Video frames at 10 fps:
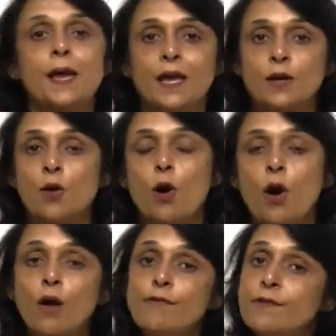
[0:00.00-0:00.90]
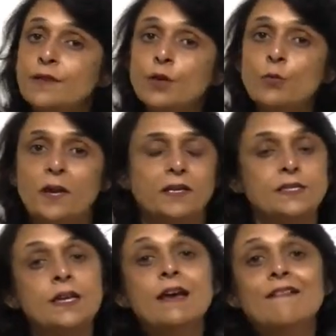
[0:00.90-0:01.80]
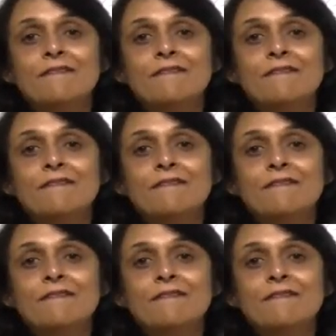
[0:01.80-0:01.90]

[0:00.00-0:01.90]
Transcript: pair of the wings.